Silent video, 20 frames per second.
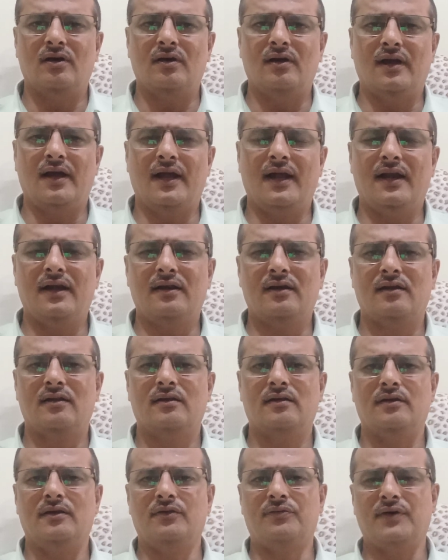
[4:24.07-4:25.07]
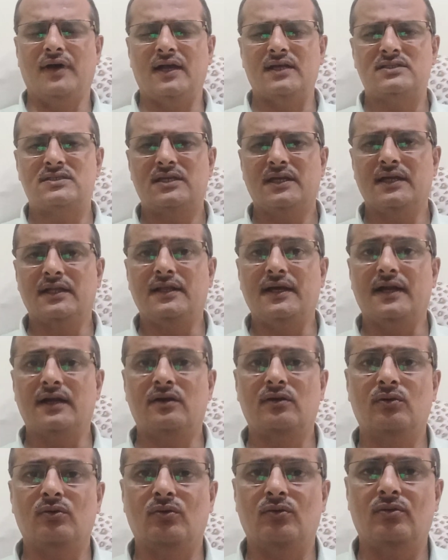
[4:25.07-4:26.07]
and if I say
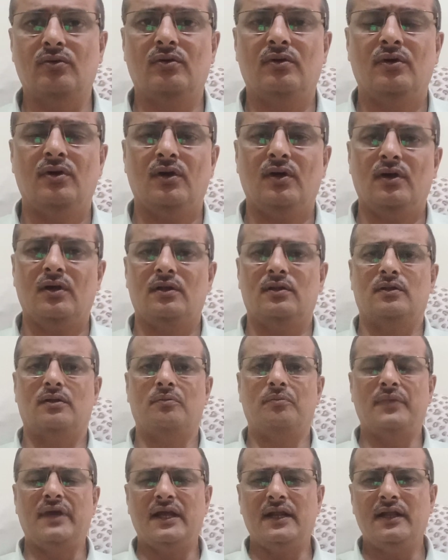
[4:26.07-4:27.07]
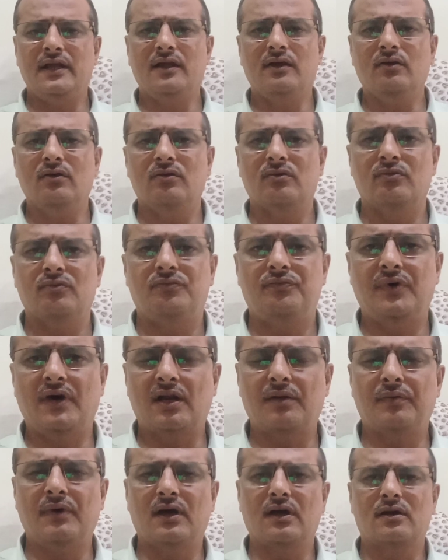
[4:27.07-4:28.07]
that the many
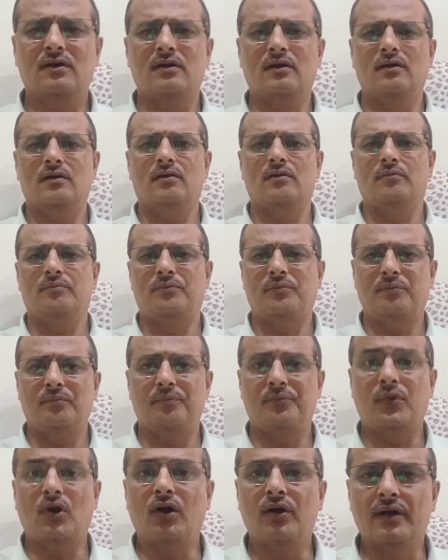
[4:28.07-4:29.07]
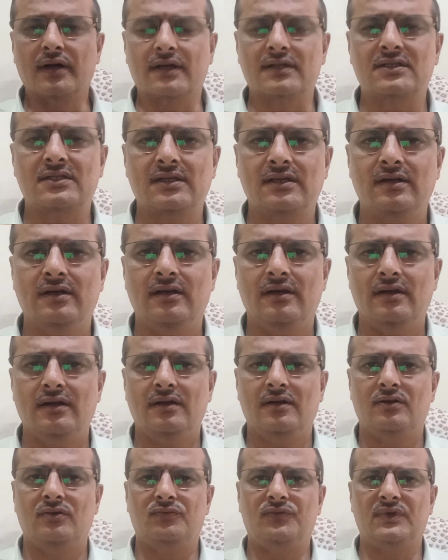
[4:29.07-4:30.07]
pharma products
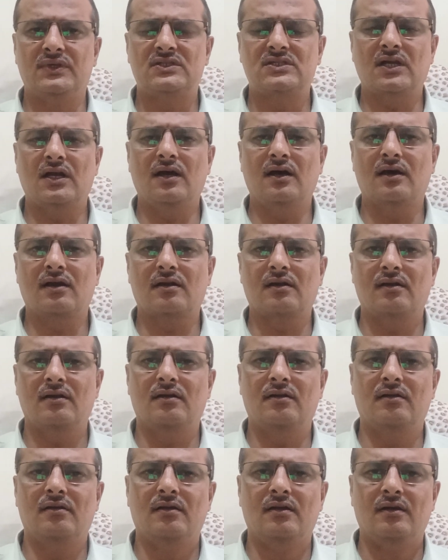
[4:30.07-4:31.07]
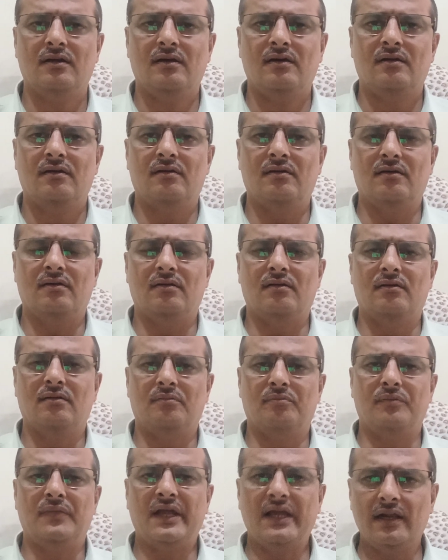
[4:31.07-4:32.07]
which are
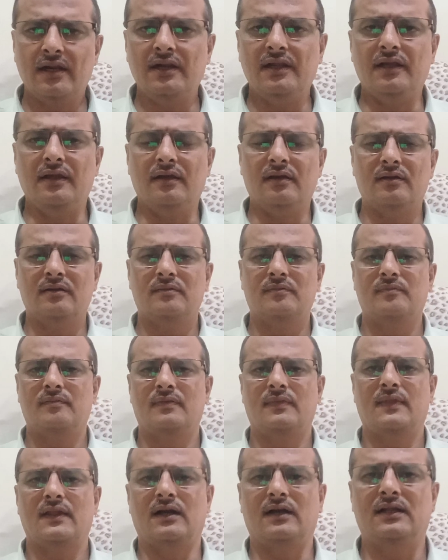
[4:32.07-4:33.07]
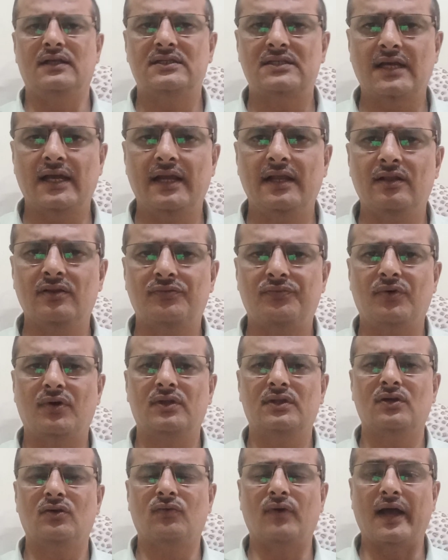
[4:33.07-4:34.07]
mainly designed for
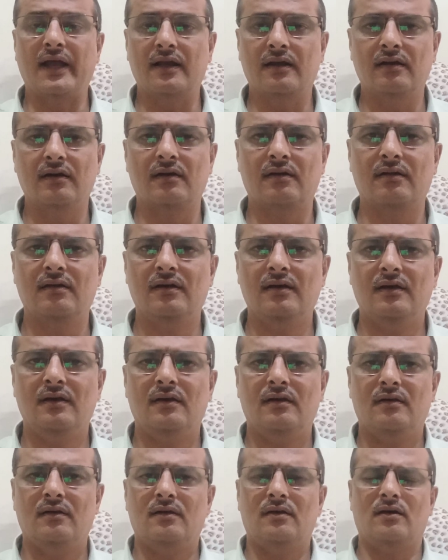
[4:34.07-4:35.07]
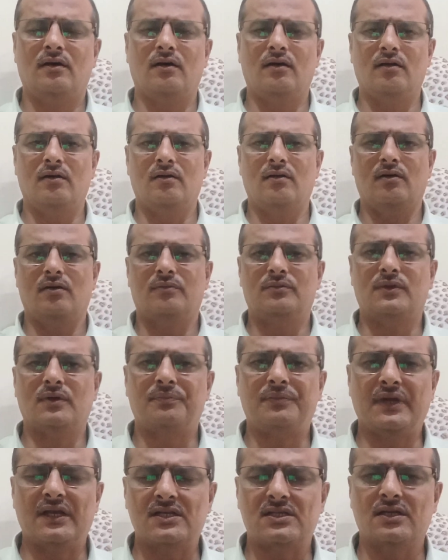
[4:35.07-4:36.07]
the vigor of the
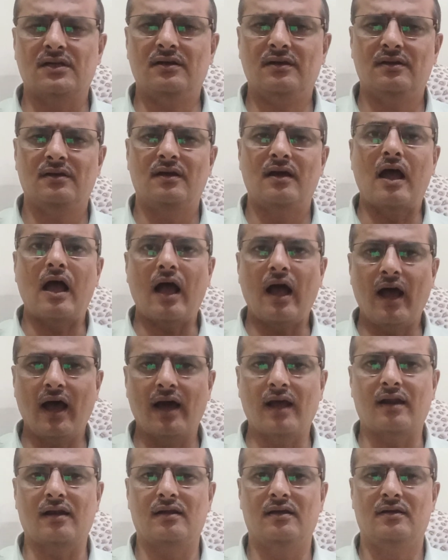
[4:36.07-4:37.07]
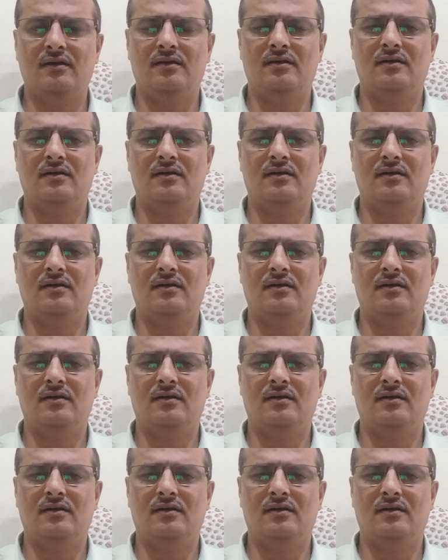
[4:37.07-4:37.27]
patient are